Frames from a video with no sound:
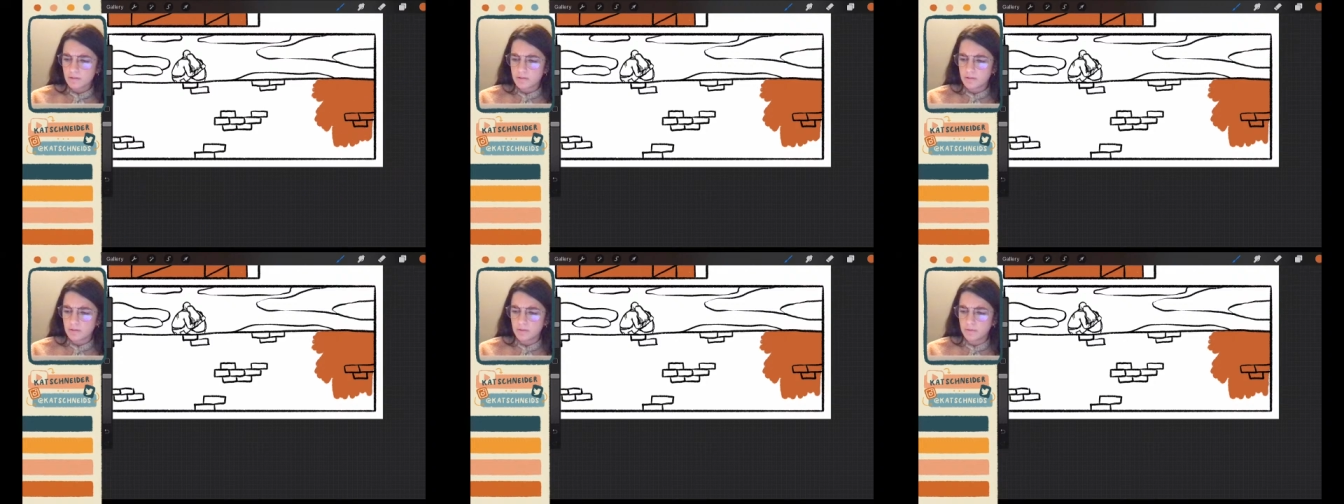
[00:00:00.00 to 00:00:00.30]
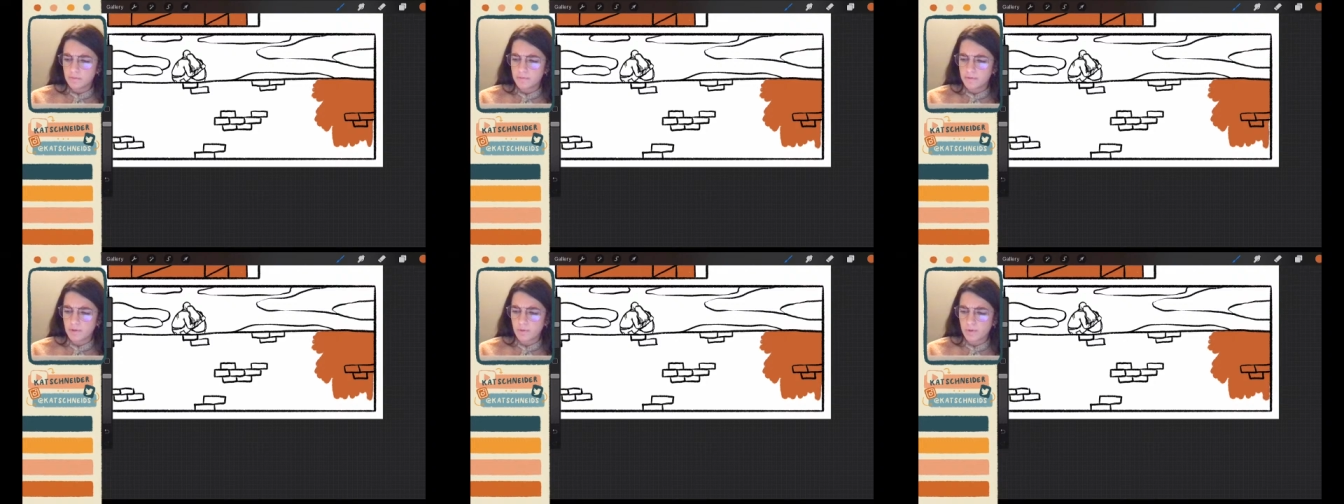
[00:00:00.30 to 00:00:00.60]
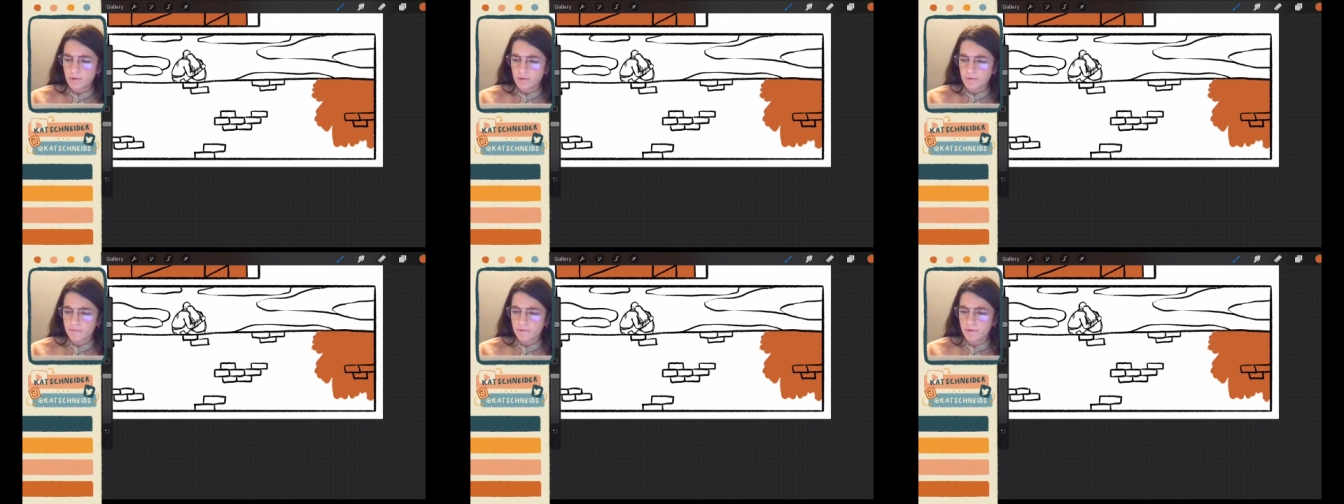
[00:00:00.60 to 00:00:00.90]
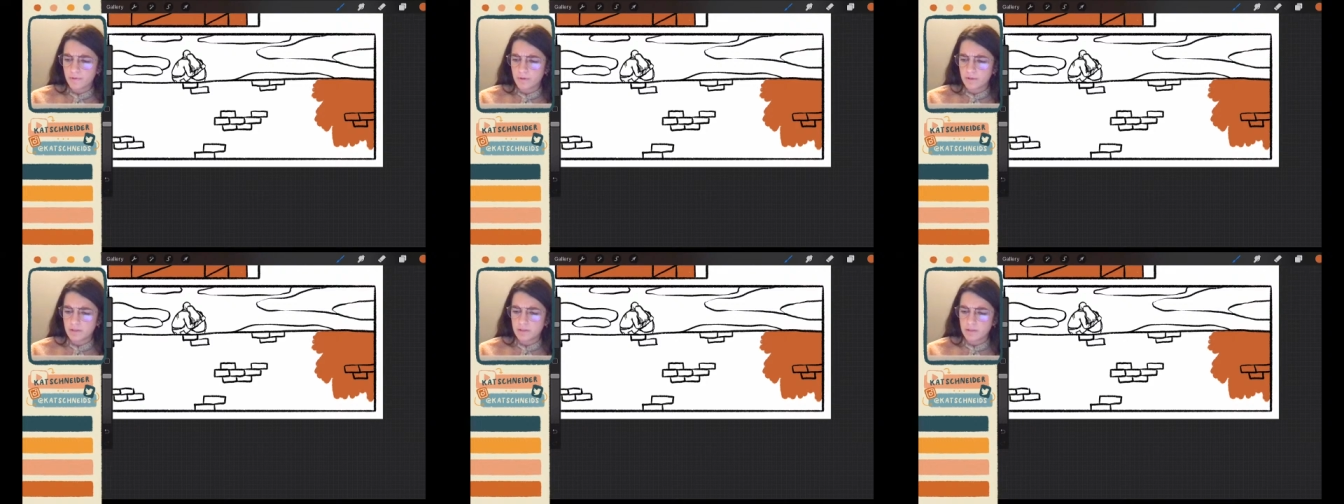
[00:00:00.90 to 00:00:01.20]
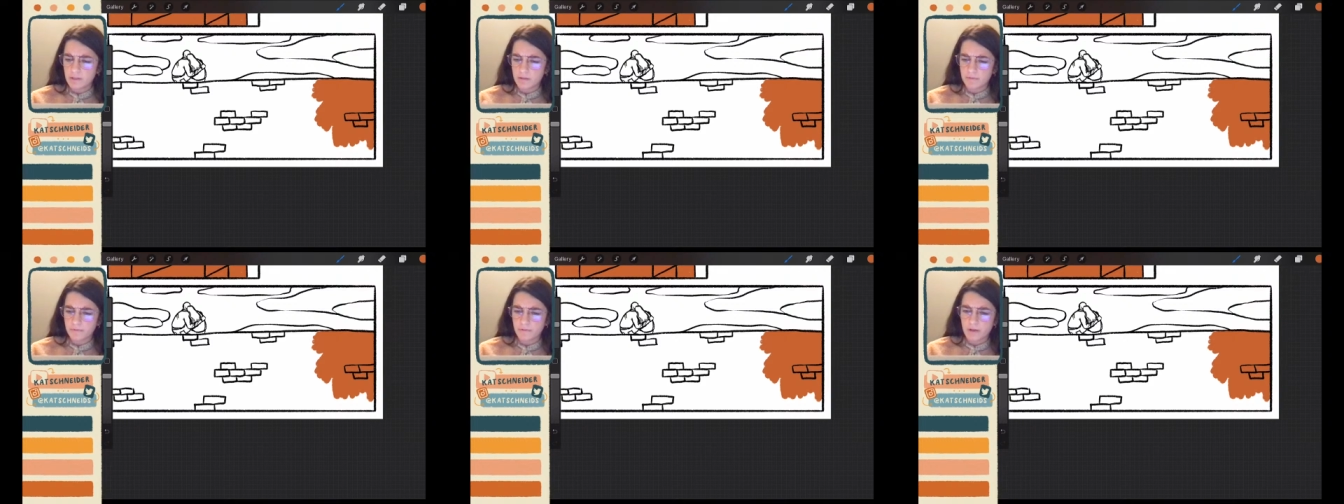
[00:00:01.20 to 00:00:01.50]
to view on your phone and
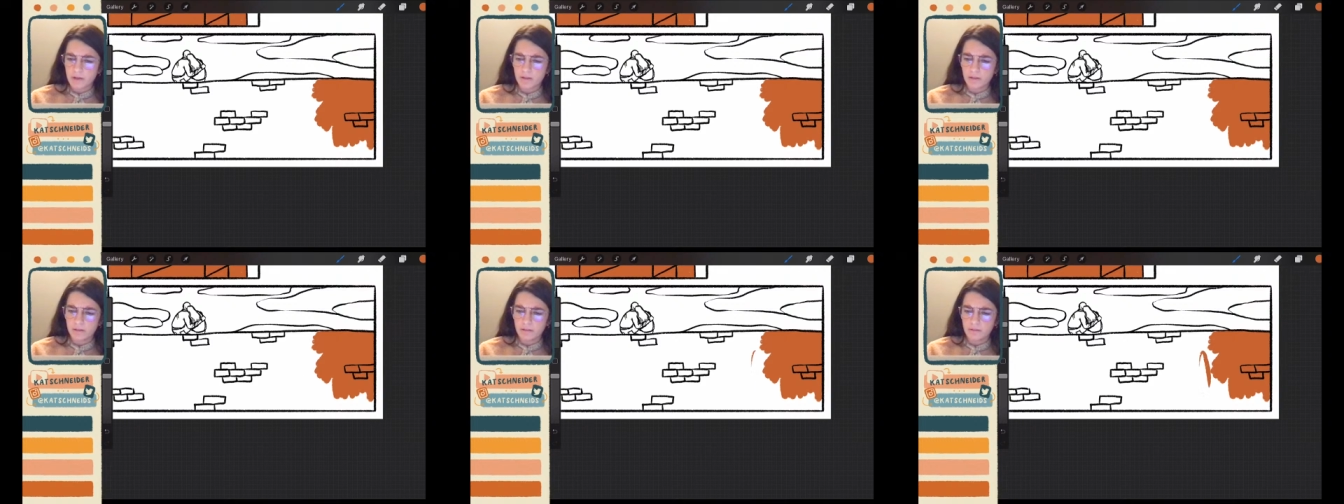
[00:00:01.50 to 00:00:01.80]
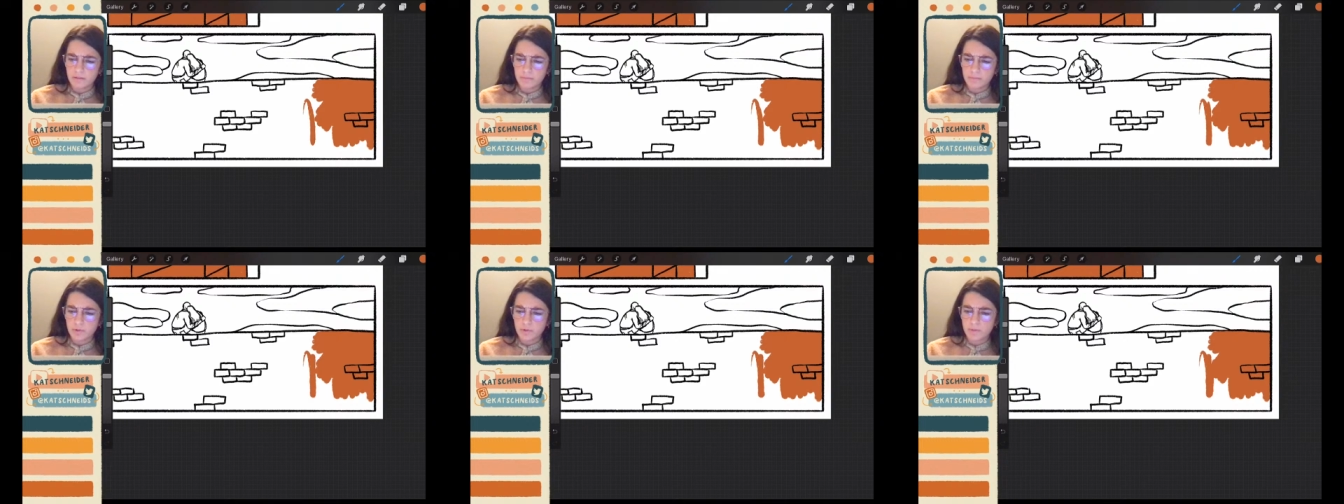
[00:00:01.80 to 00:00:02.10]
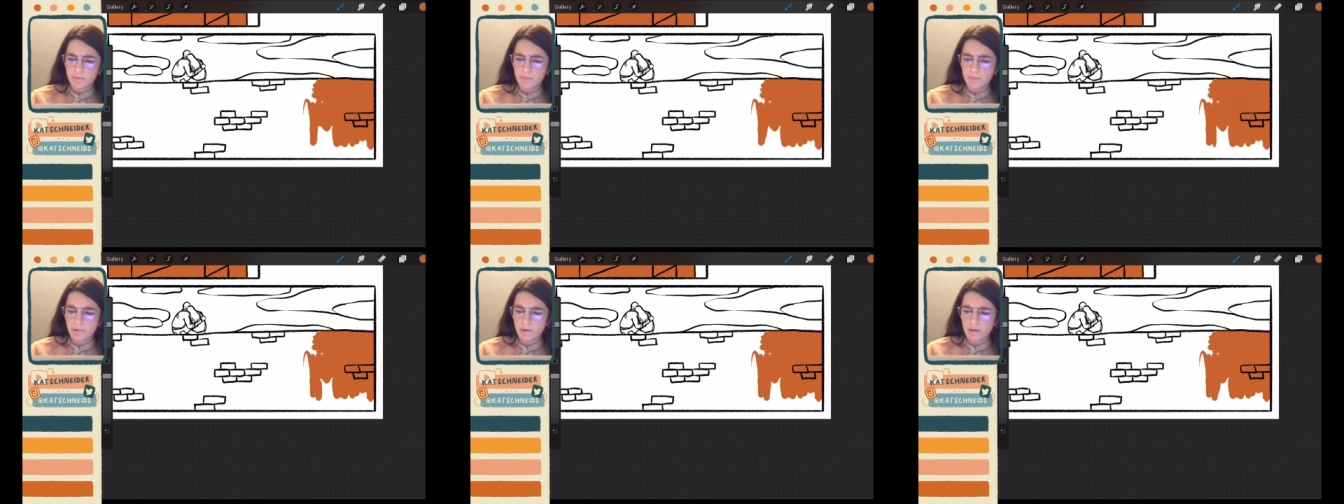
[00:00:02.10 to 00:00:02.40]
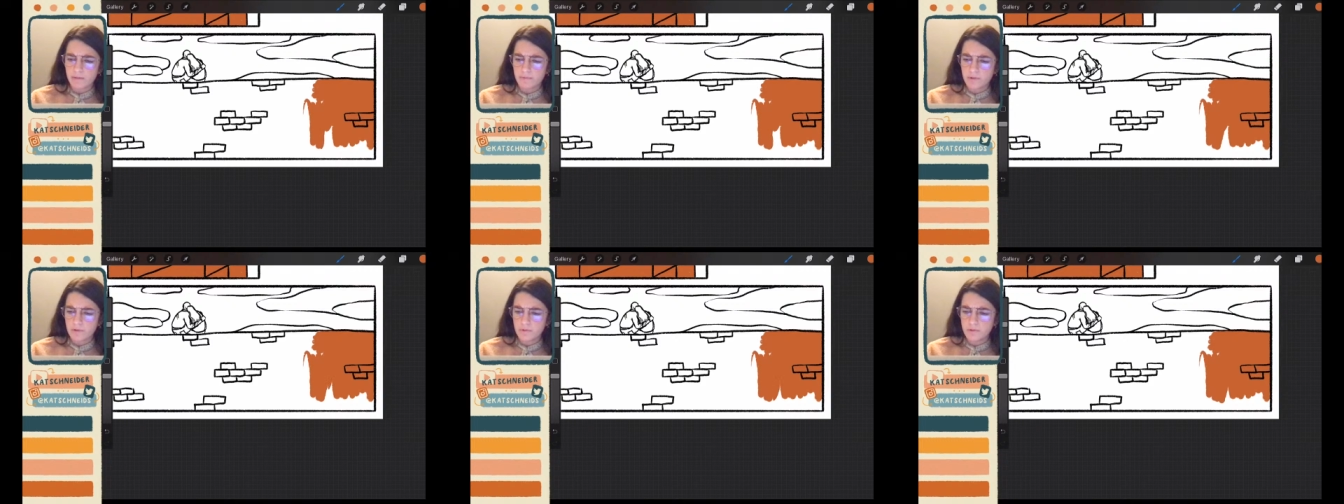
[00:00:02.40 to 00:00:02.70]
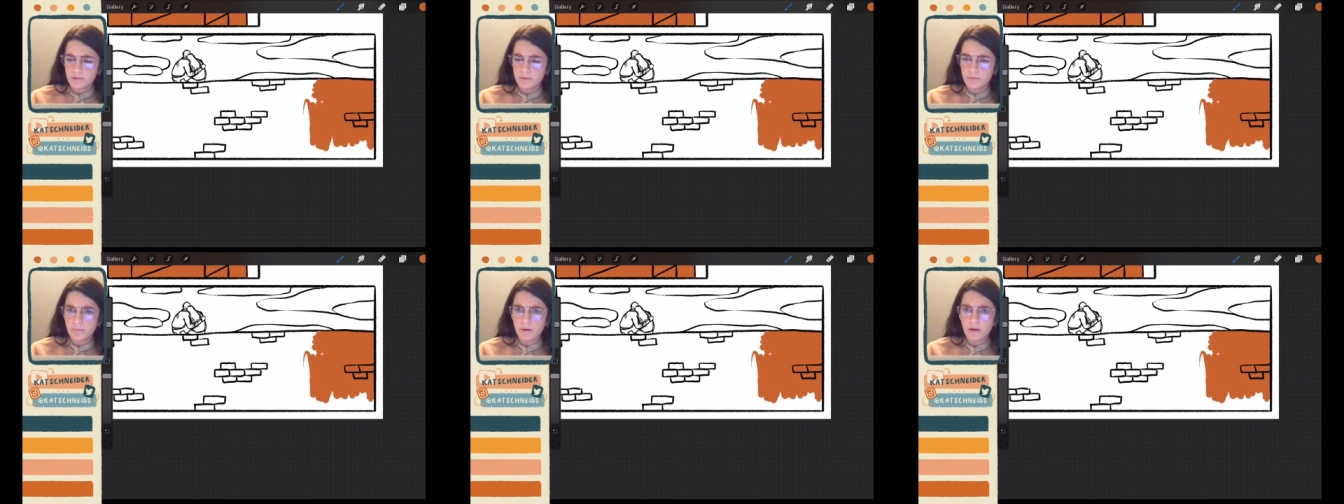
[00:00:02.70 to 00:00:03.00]
stuff, right? Most people have the
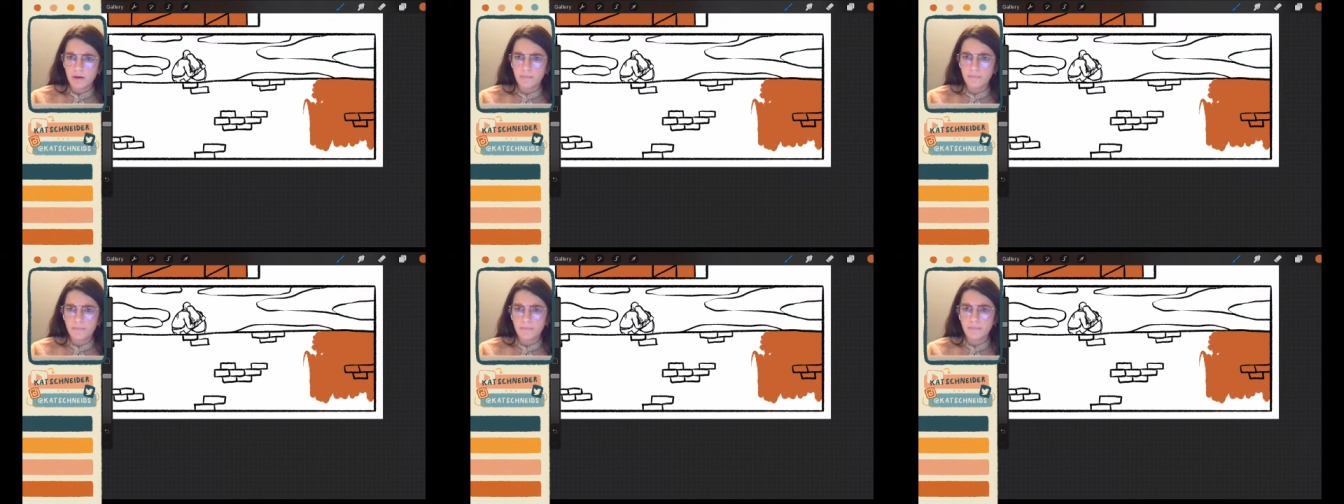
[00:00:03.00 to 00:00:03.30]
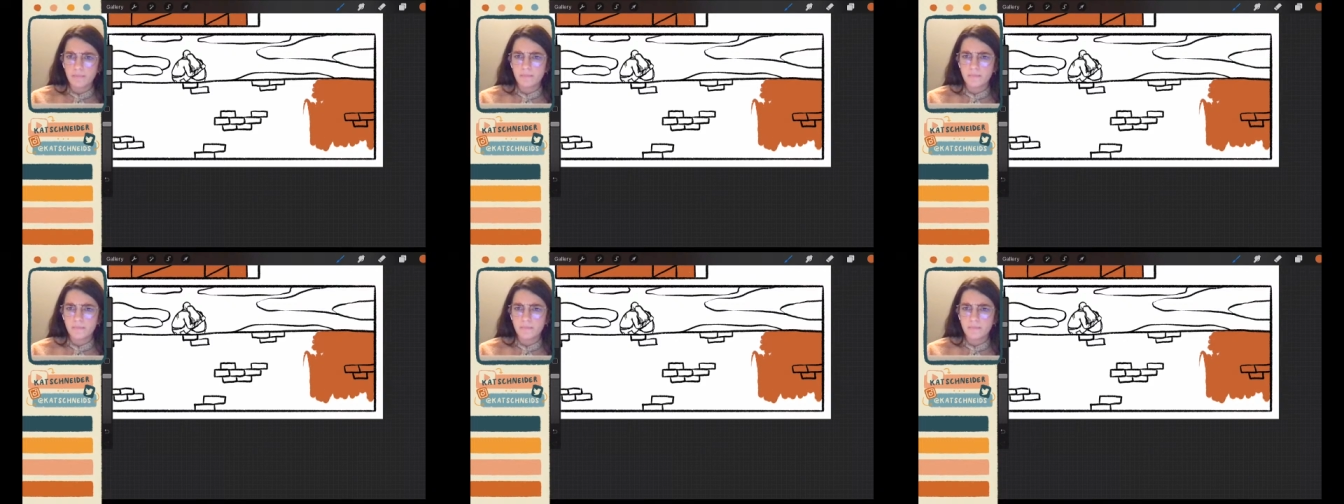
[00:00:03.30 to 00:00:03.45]
YouTube app.